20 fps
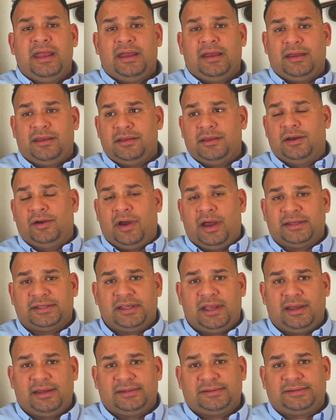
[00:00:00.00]

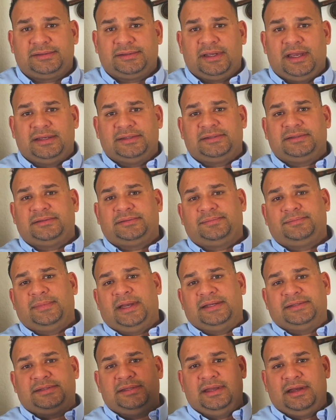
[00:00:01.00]
as
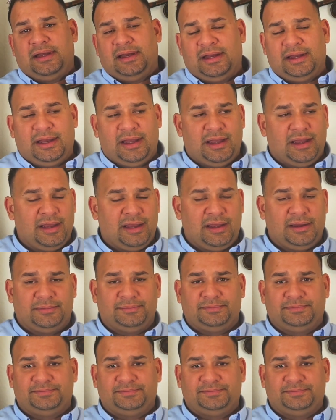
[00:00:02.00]
the